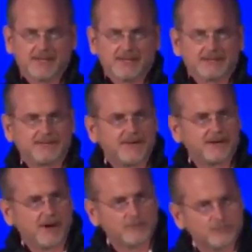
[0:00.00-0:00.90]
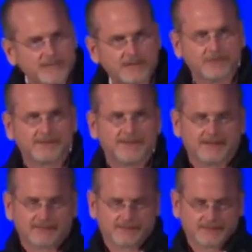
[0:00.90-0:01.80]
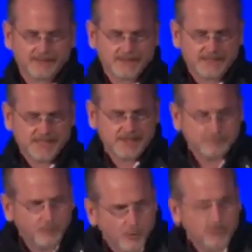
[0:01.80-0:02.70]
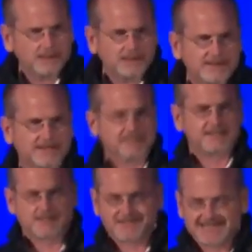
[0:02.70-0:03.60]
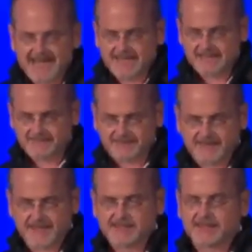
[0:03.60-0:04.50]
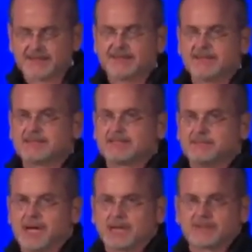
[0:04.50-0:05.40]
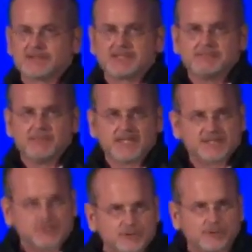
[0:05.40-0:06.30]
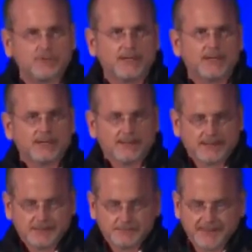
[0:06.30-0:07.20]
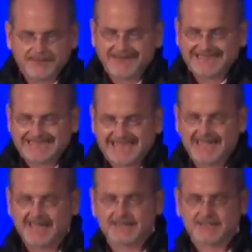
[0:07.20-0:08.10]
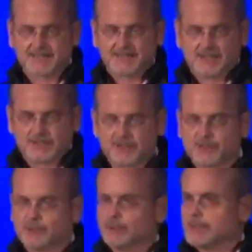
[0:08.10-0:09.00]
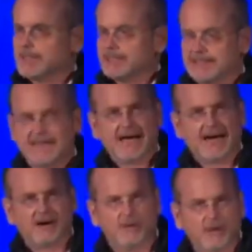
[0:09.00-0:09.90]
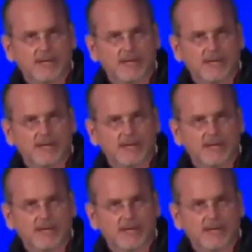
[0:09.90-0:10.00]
that there are real things, important things, substantive things that this democracy must do, but that it can't do now.